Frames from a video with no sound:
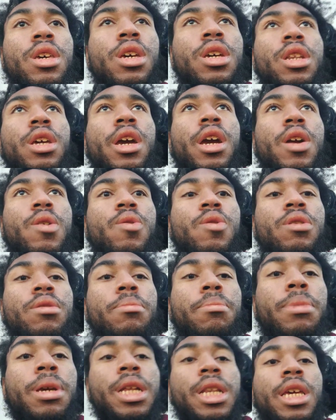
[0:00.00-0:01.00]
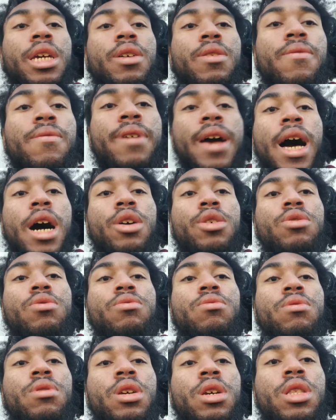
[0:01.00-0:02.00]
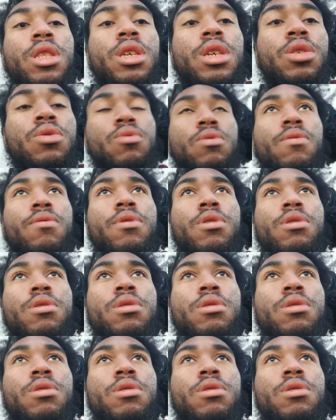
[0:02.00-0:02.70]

inherent meaning or value in the universe.